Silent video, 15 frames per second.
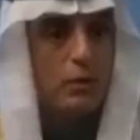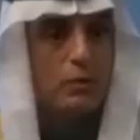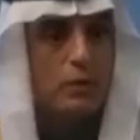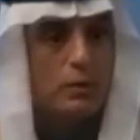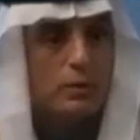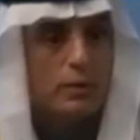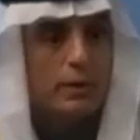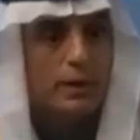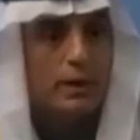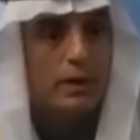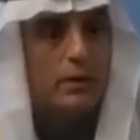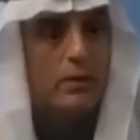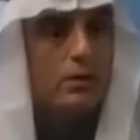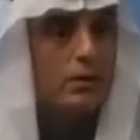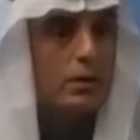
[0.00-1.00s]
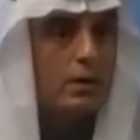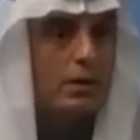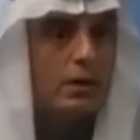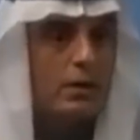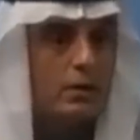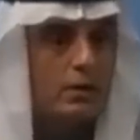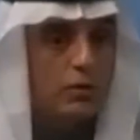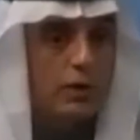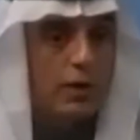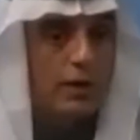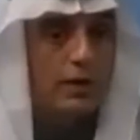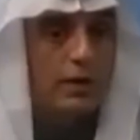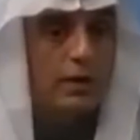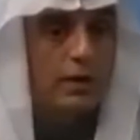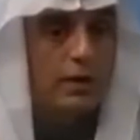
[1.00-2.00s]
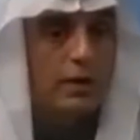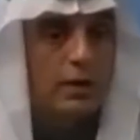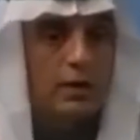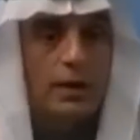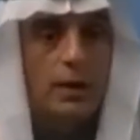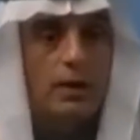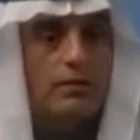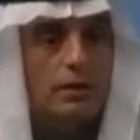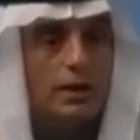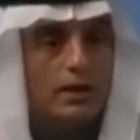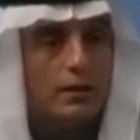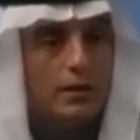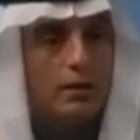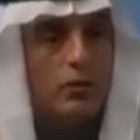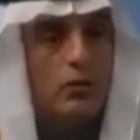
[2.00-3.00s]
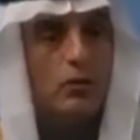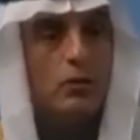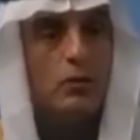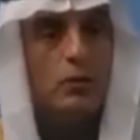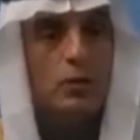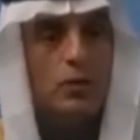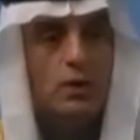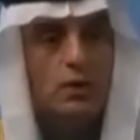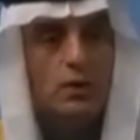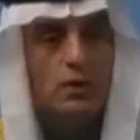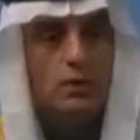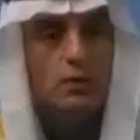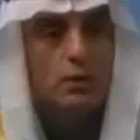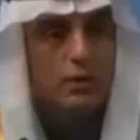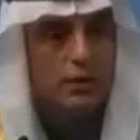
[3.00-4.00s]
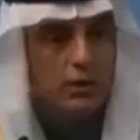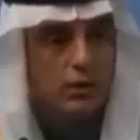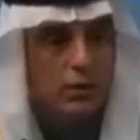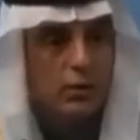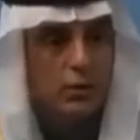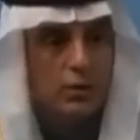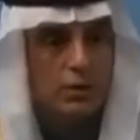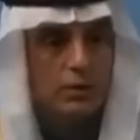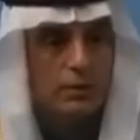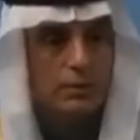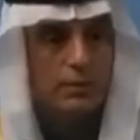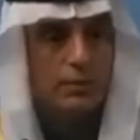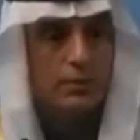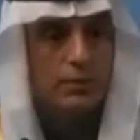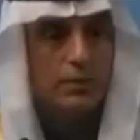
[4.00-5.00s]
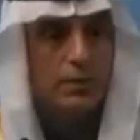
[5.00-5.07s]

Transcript: There are people like this in the Hindu faith that have nothing to do with Hinduism.